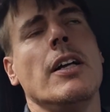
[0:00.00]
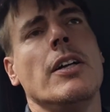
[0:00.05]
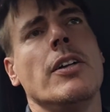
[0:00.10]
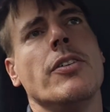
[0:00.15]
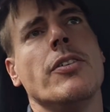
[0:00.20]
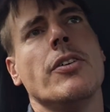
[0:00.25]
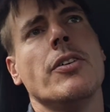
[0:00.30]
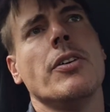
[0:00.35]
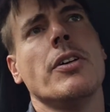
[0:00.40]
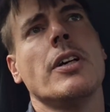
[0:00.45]

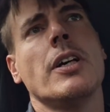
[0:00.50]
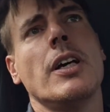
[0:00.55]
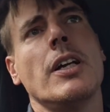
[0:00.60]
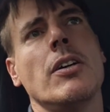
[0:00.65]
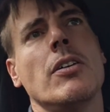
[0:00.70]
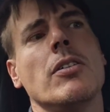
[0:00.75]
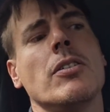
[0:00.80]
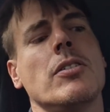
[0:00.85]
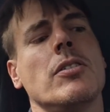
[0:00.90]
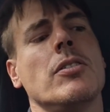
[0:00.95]
So you
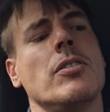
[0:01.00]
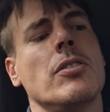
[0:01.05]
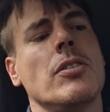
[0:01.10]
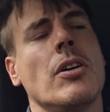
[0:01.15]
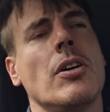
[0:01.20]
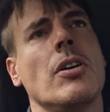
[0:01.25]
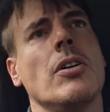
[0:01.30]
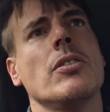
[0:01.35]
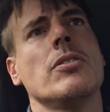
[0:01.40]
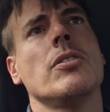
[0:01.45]
cannot
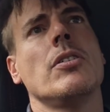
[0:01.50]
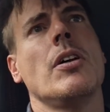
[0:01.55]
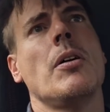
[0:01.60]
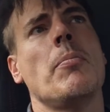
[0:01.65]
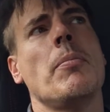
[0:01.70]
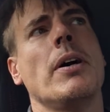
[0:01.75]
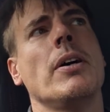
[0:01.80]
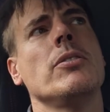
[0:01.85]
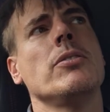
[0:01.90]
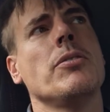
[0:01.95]
alter the
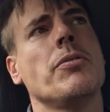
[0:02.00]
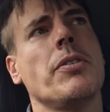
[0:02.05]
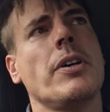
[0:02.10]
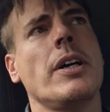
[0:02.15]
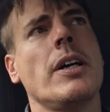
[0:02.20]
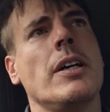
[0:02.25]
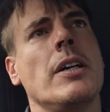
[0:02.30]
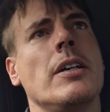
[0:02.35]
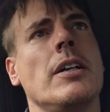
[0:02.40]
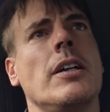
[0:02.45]
amount of
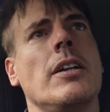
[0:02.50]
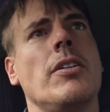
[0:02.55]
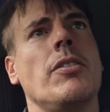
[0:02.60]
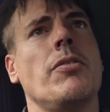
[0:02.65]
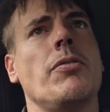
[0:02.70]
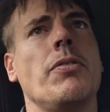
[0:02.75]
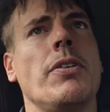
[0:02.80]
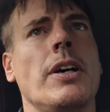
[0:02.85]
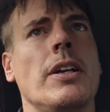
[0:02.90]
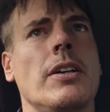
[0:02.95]
air that is
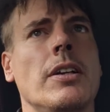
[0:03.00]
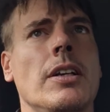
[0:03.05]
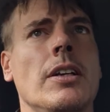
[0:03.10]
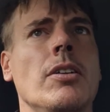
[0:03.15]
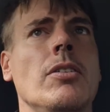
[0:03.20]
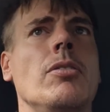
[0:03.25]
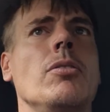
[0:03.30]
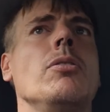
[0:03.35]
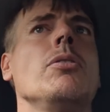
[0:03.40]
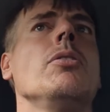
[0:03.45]
fed
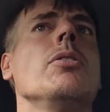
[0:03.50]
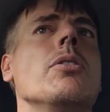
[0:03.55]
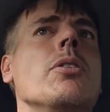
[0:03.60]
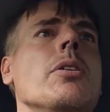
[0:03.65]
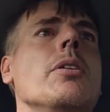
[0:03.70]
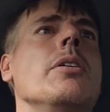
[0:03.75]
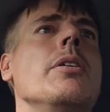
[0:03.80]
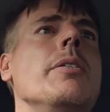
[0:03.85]
into your